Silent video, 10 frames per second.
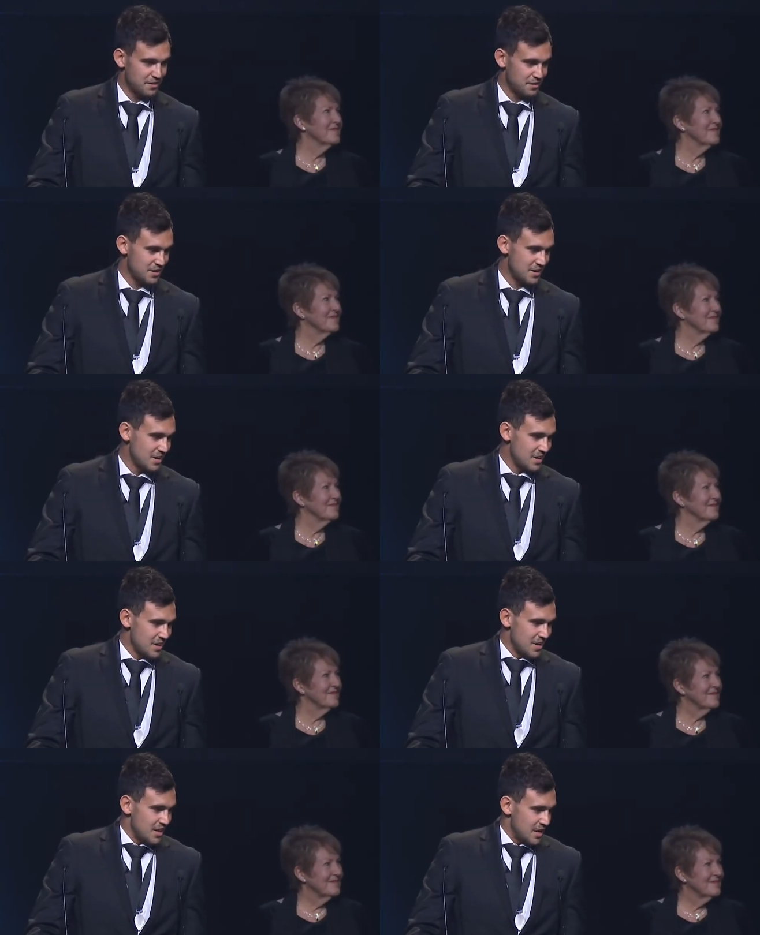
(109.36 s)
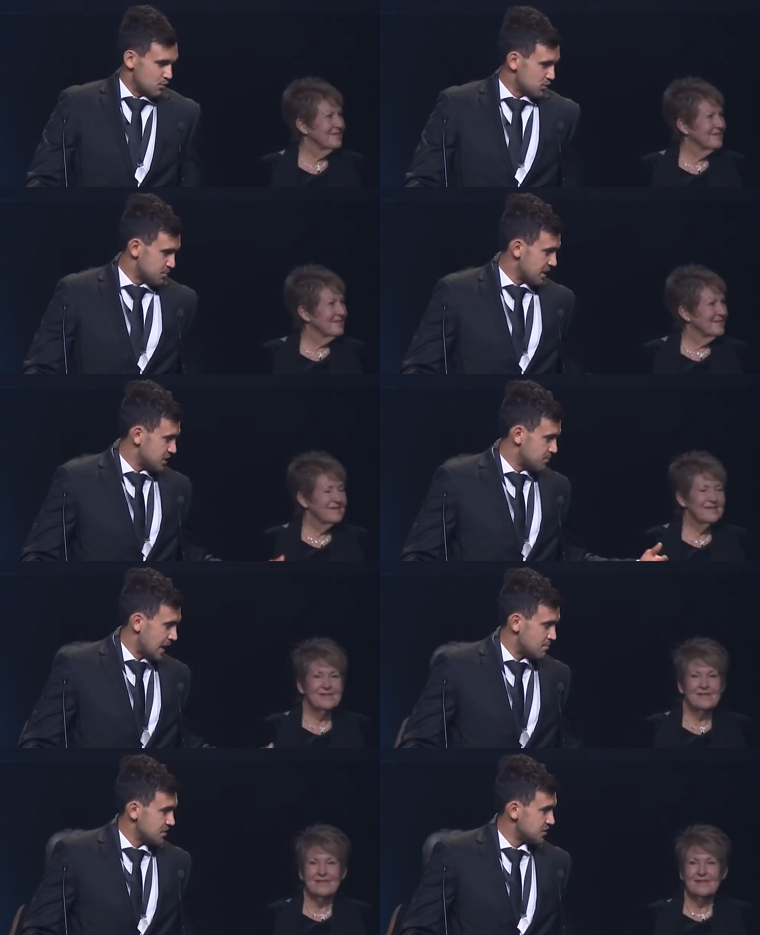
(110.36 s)
Speaker 1: and, and the respect you
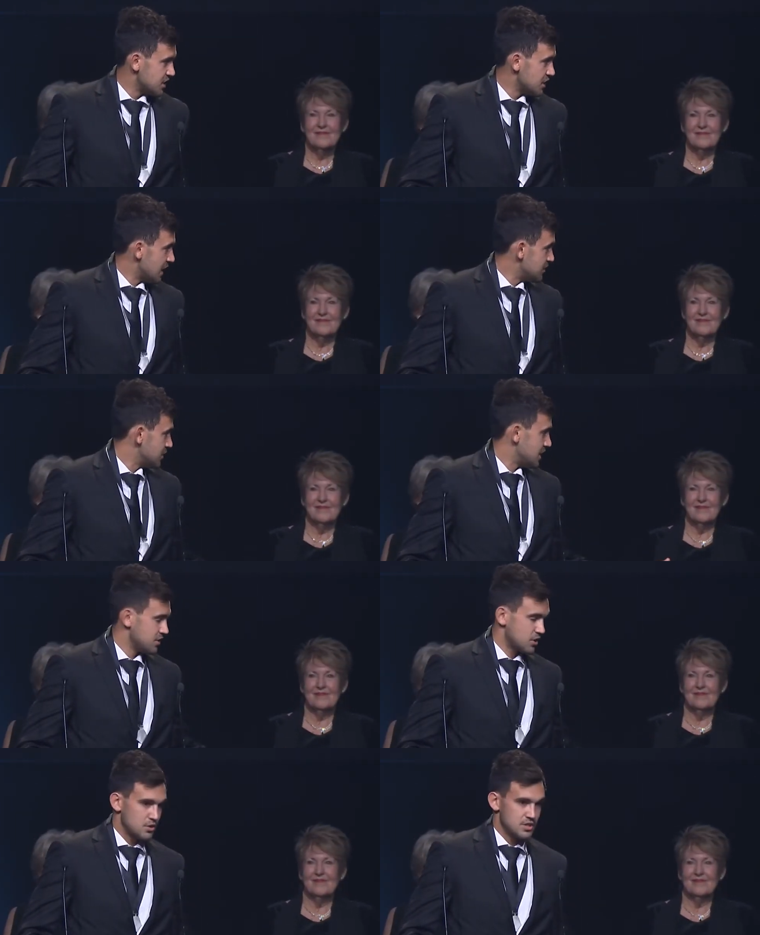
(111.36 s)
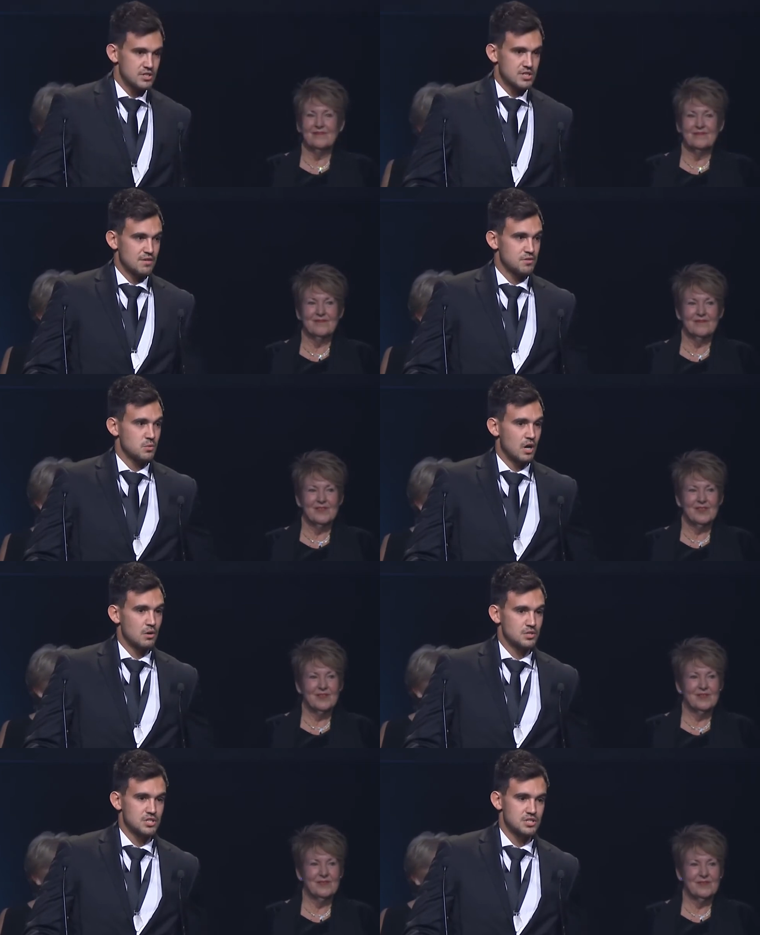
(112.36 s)
paid me this year and your, and your coaching staff as well.
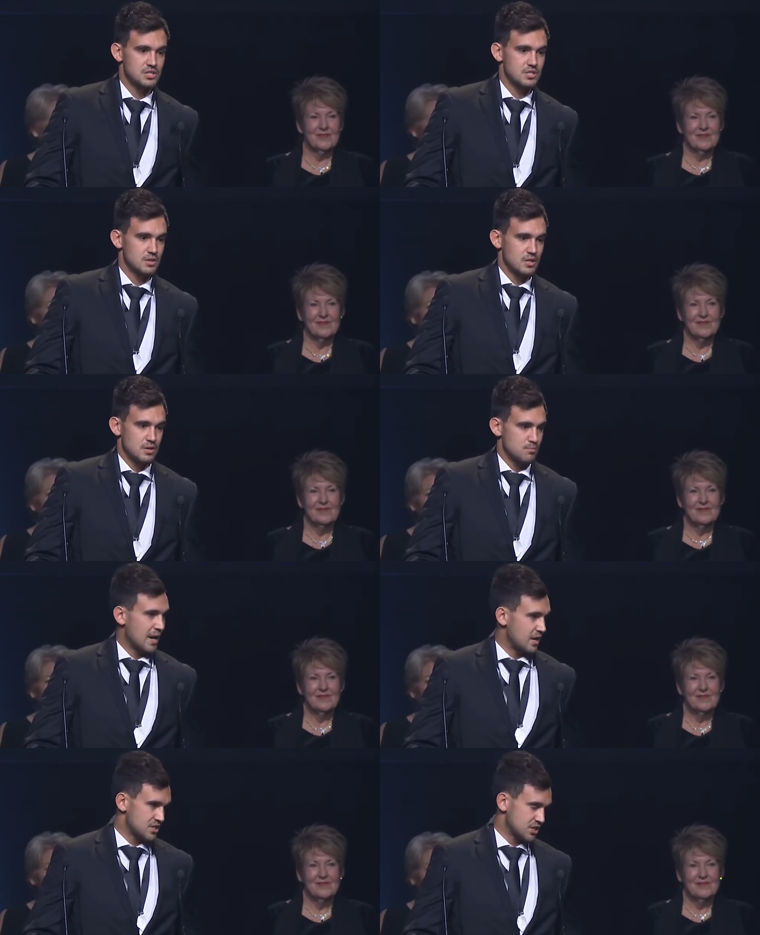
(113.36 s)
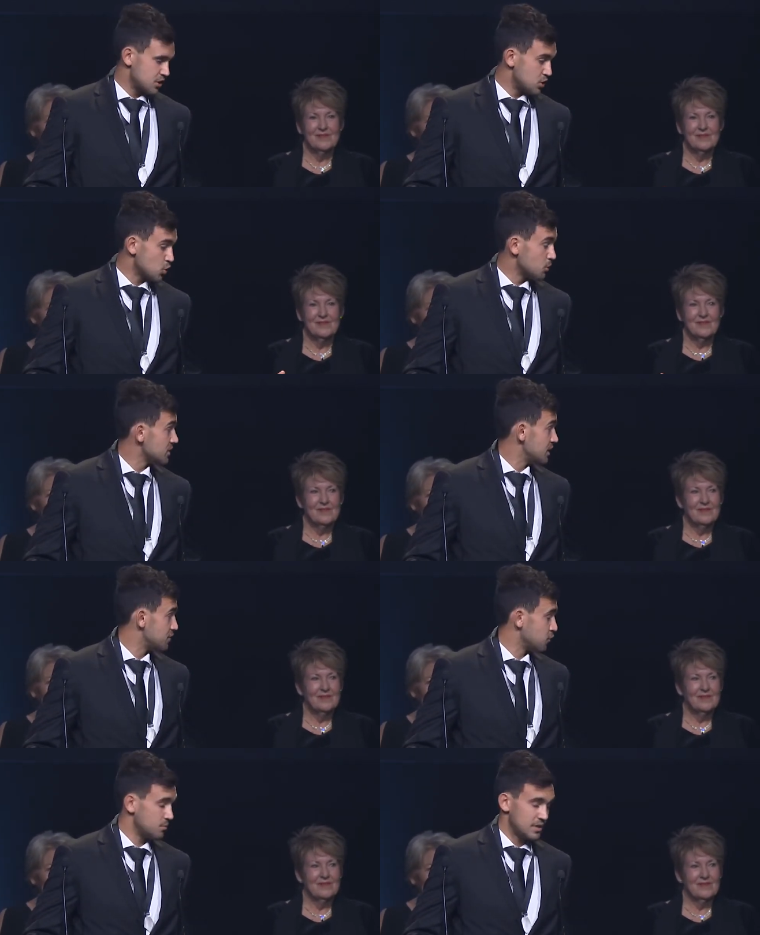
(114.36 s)
It's just made it such an enjoyable year
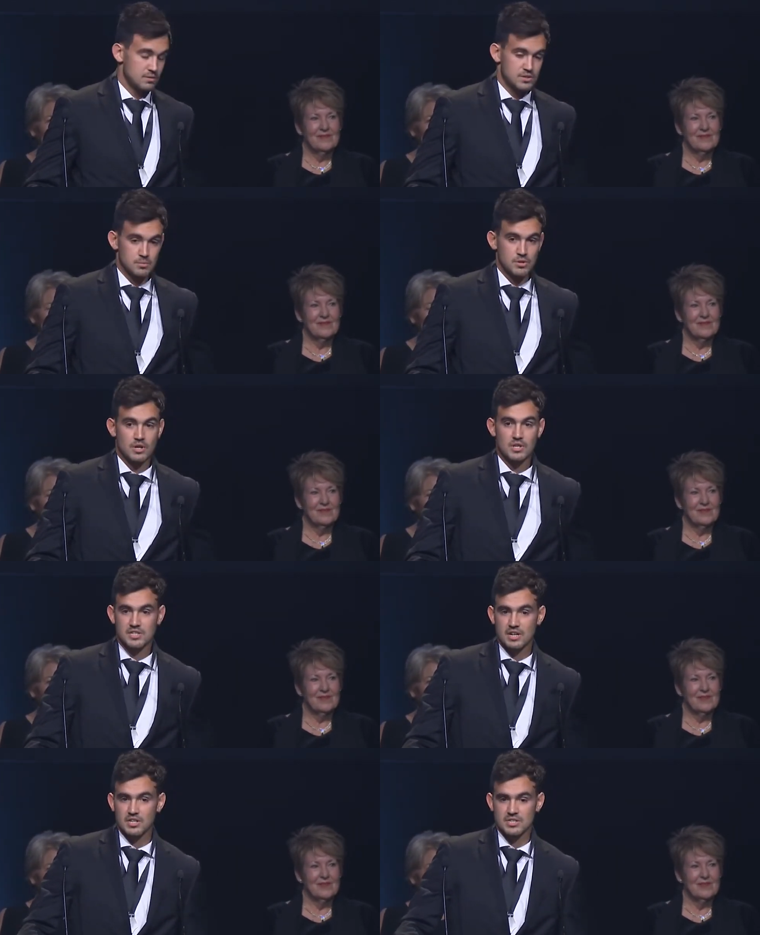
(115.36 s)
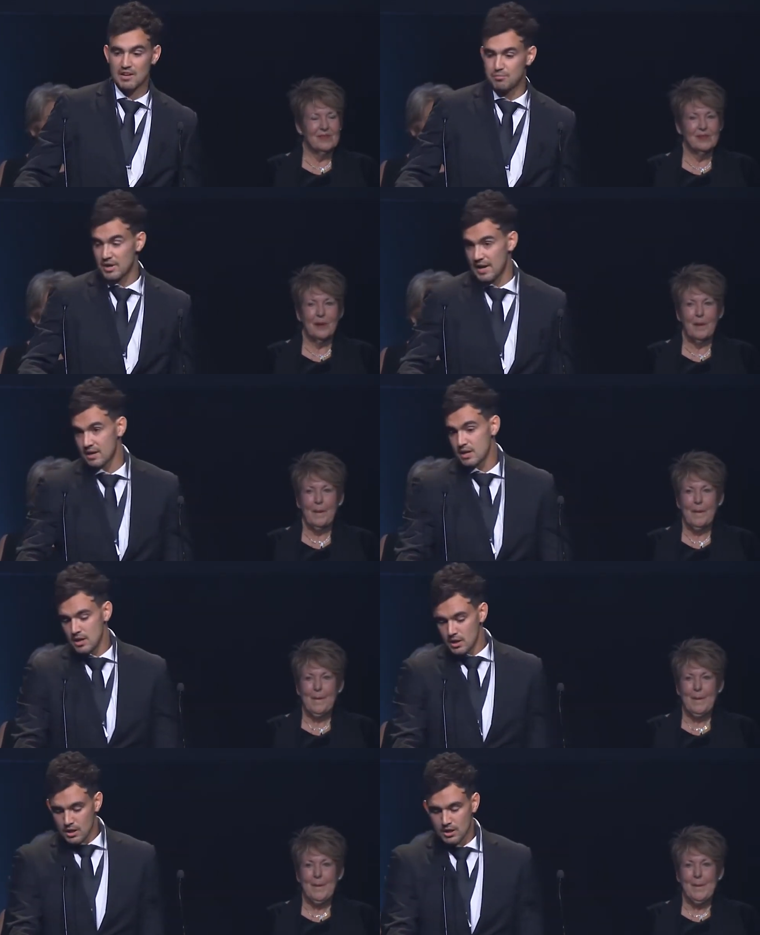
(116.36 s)
for me, to be honest, and I just love playing,
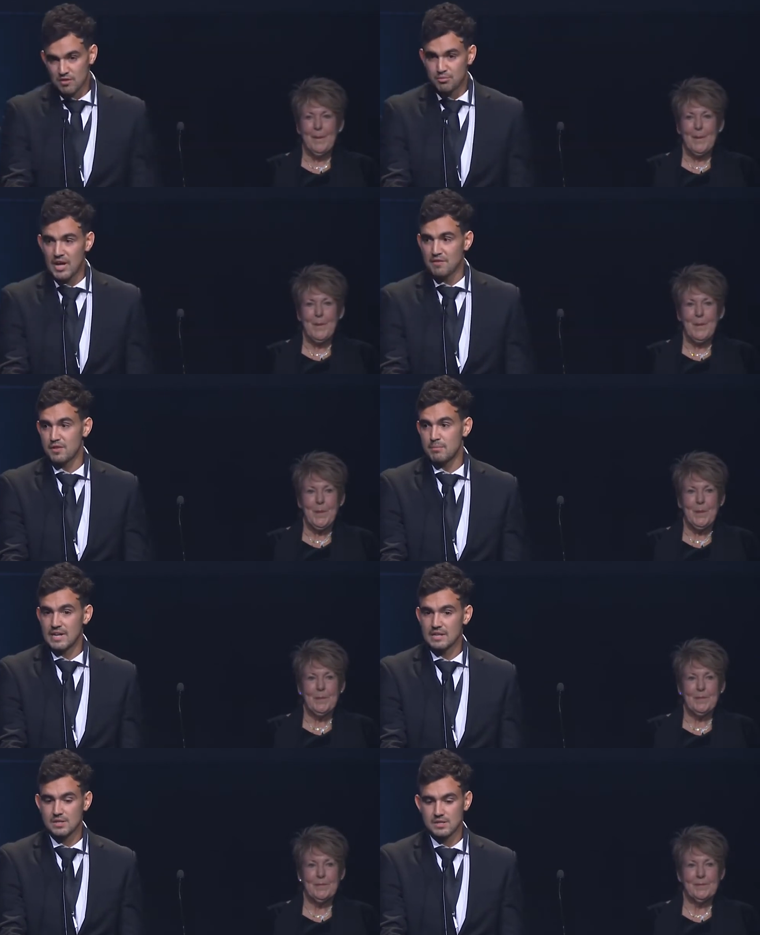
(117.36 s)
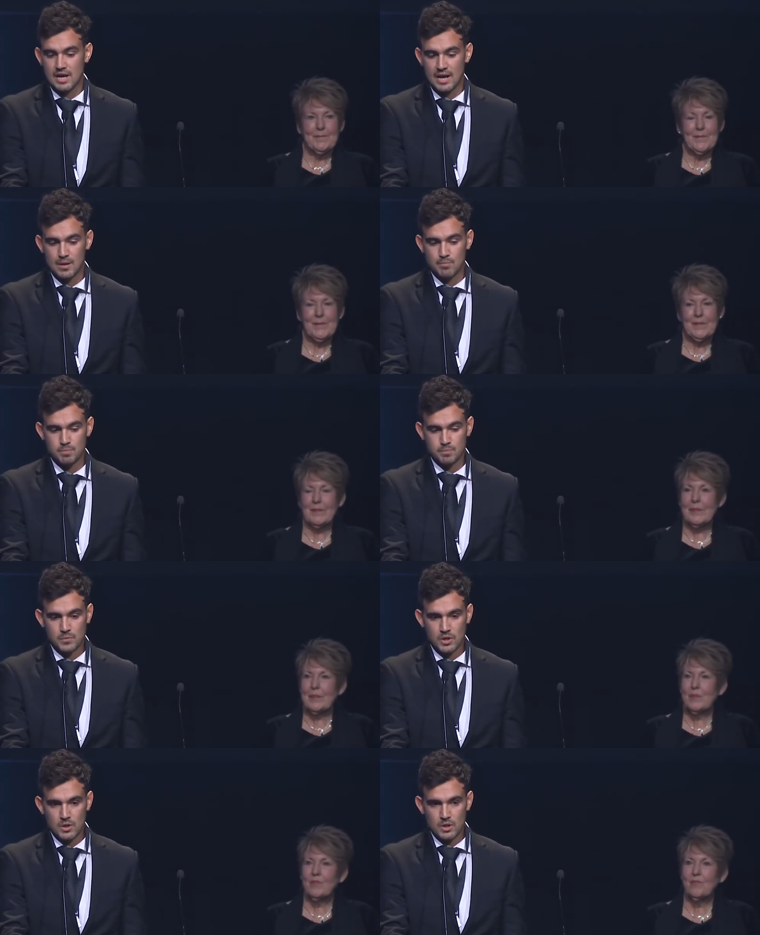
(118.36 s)
love playing for the Maggies. Um,
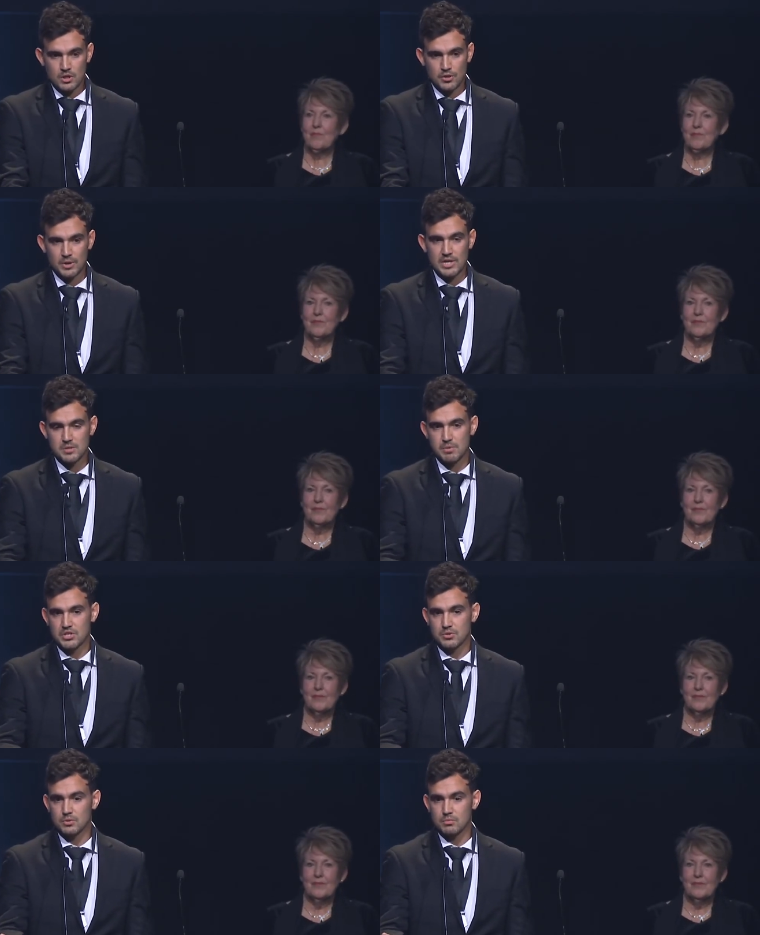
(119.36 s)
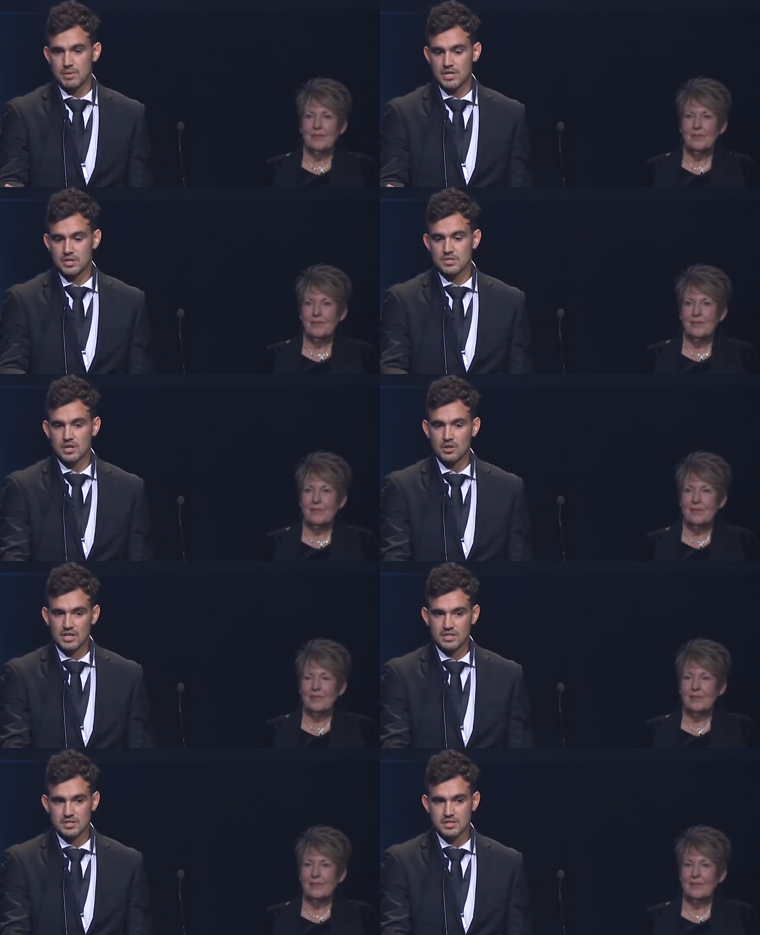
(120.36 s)
three special mentions I like
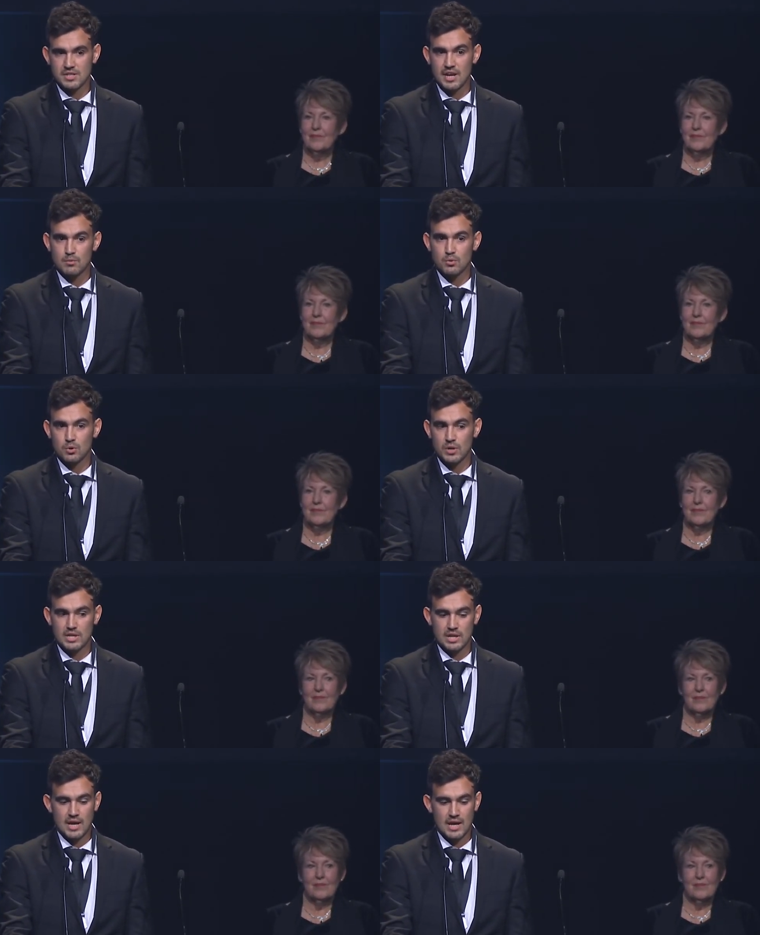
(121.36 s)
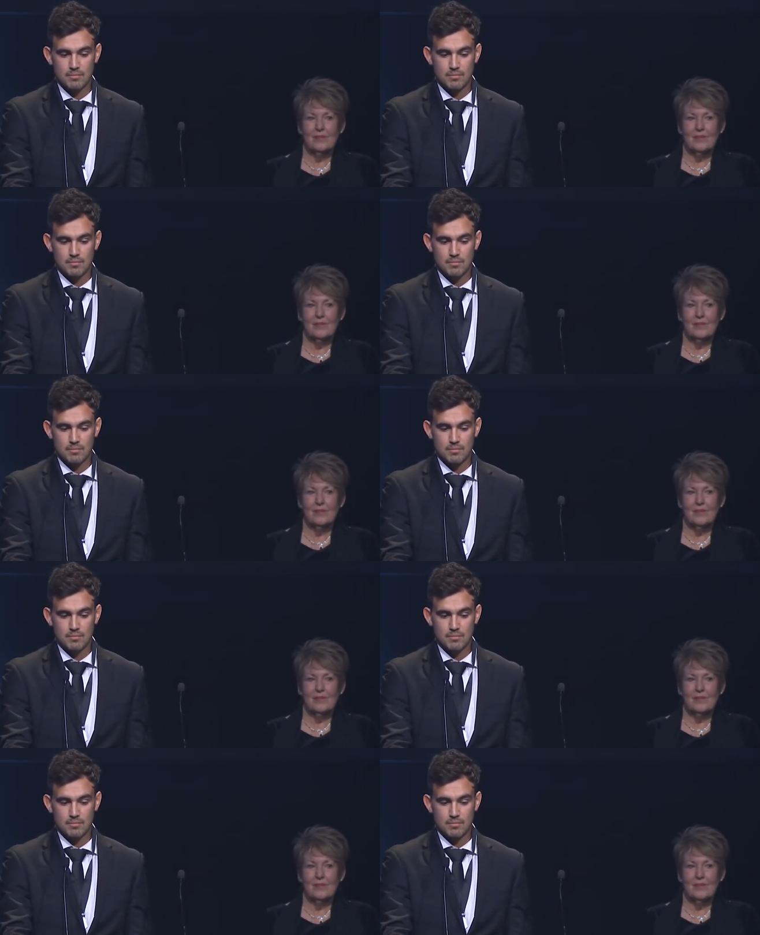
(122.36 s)
just to say real quick. Um,